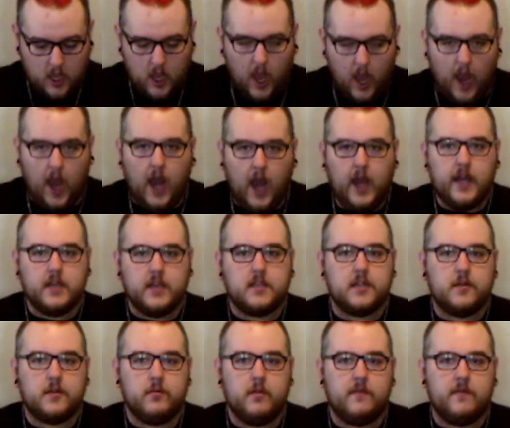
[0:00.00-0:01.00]
I did
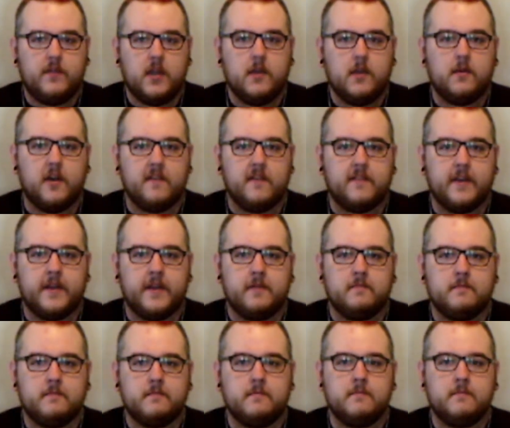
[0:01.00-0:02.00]
a review of it.
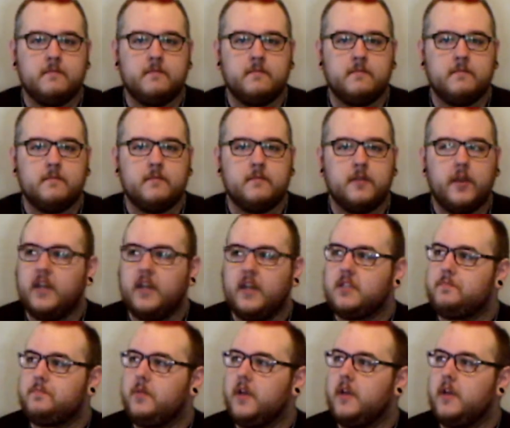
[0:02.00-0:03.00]
It's
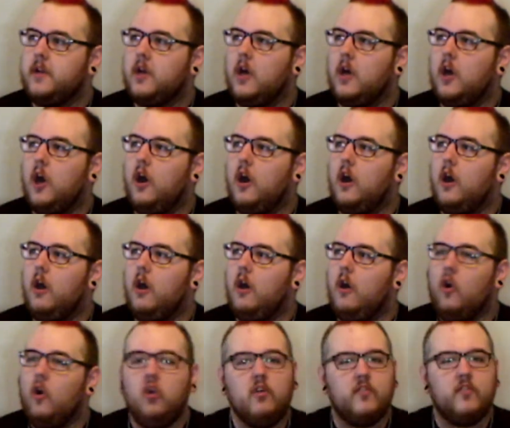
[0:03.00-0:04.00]
been
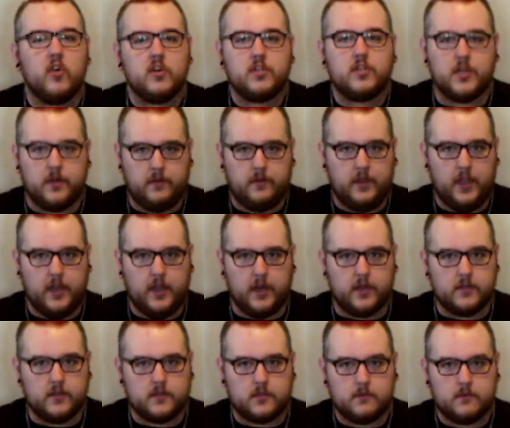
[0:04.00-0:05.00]
over 2
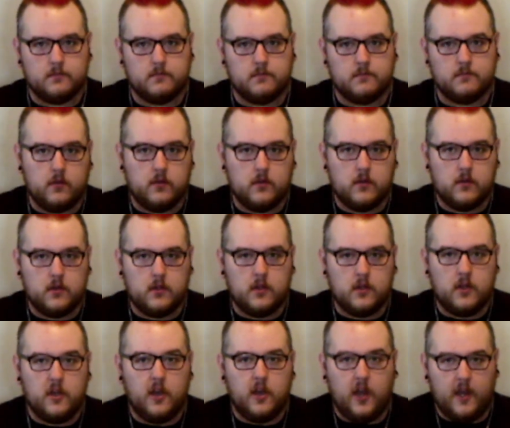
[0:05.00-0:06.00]
years.
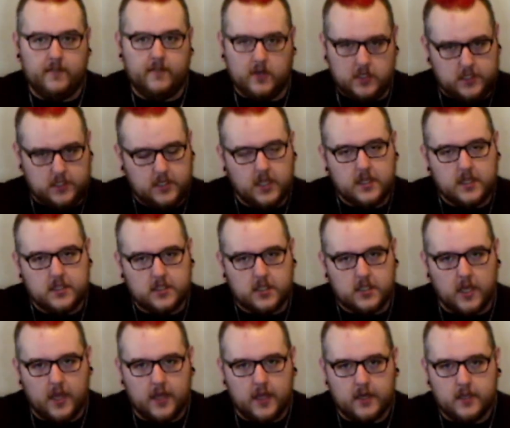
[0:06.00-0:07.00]
Ever since
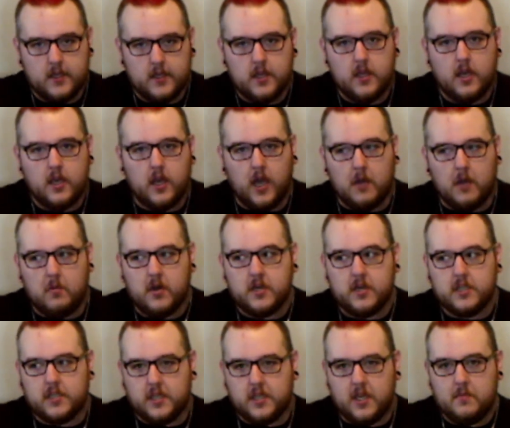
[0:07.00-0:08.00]
then, I wanted
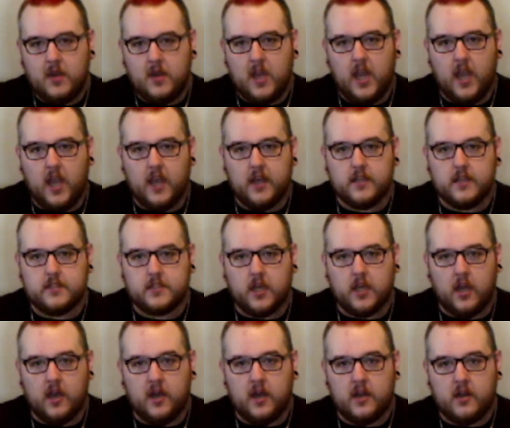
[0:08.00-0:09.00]
to get my hands
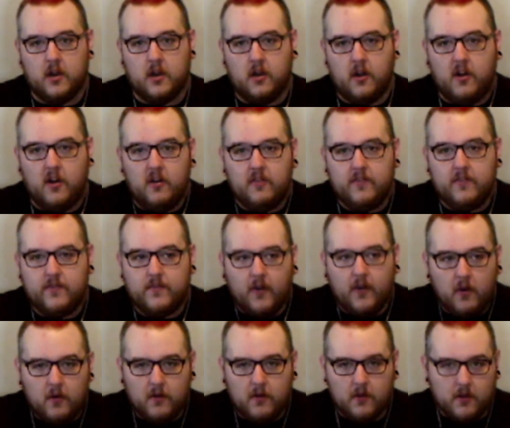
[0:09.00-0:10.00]
on all
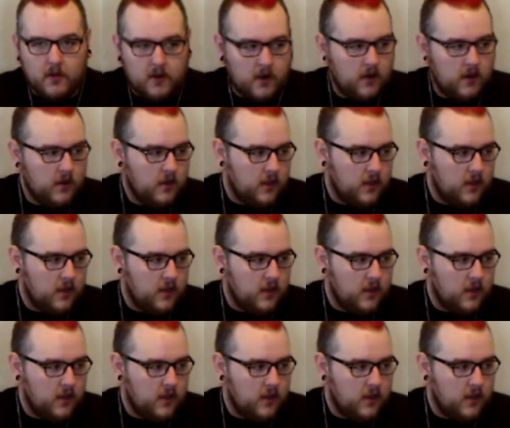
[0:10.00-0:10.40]
4